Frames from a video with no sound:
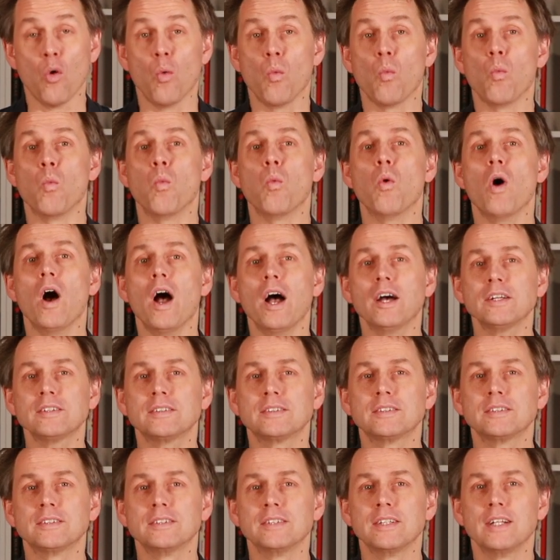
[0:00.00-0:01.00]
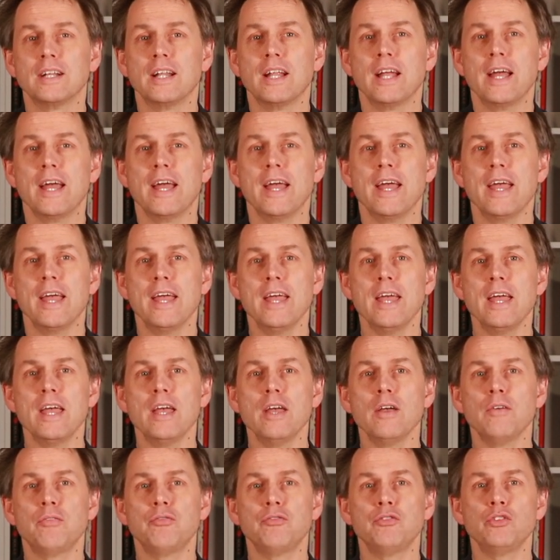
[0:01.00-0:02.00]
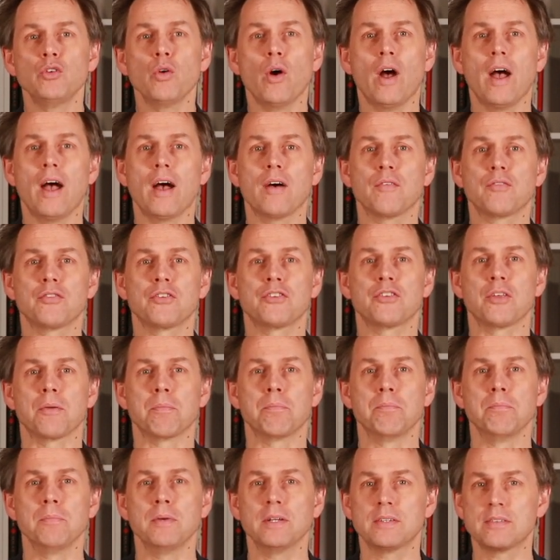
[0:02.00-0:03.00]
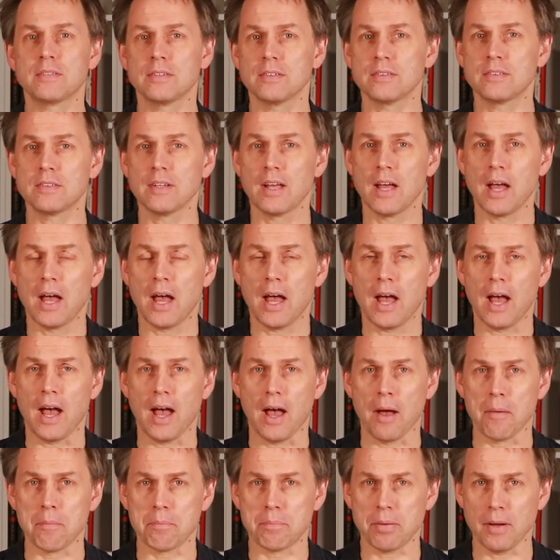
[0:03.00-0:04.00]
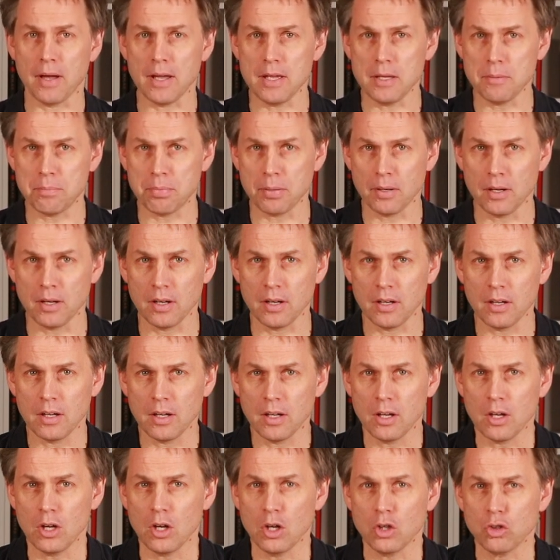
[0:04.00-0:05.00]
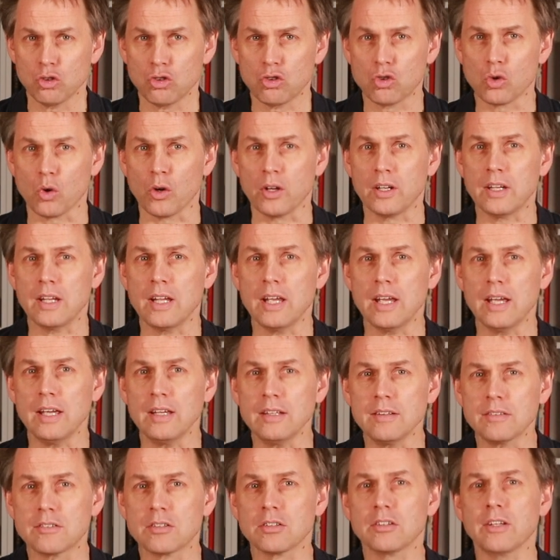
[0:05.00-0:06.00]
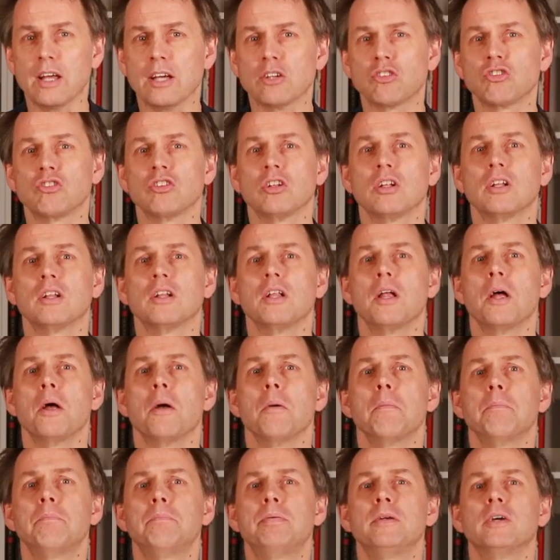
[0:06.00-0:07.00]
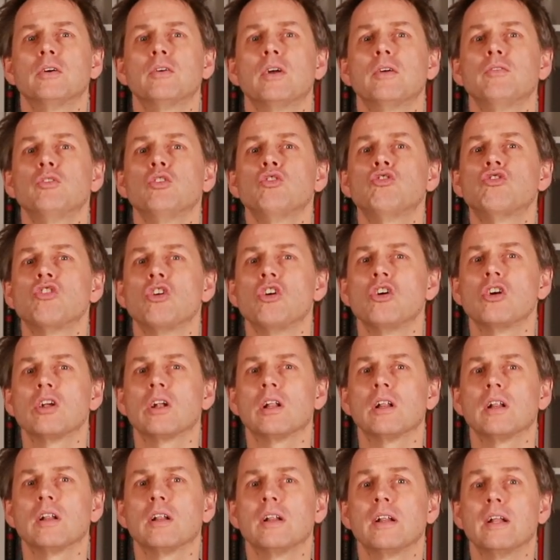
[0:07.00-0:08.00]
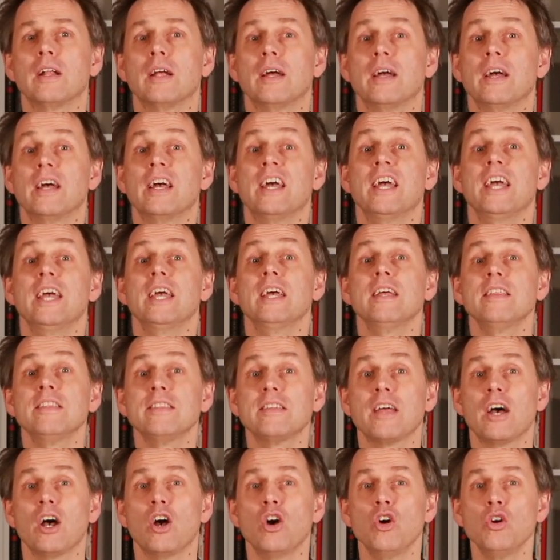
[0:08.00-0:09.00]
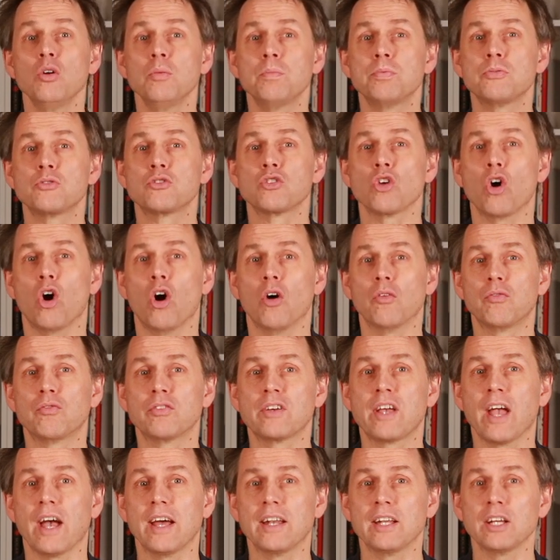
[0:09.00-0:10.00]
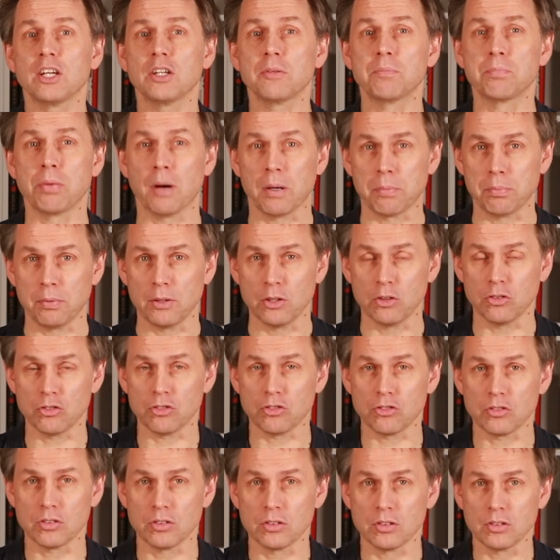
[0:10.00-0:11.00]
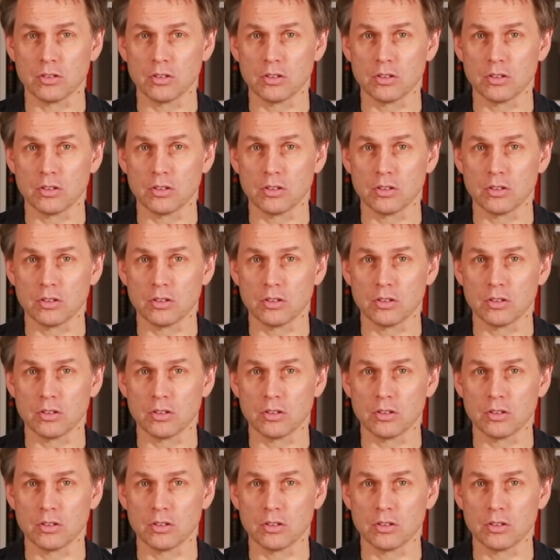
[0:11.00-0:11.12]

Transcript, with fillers: What if you have submitted a paper to an international peer-reviewed journal in the hopes of getting it published.